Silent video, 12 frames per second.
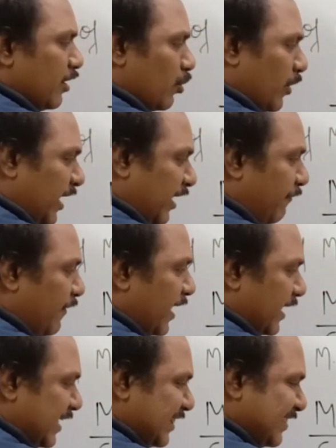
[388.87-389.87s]

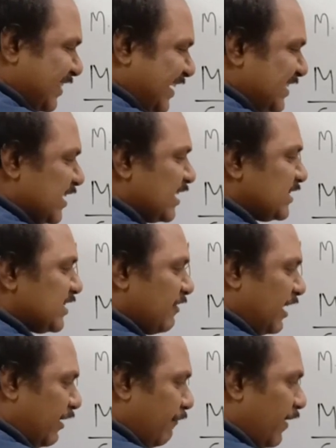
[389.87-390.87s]
25, 3s are
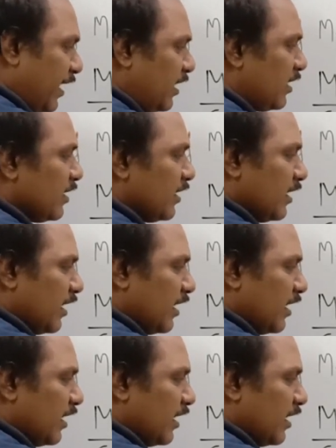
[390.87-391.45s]
75,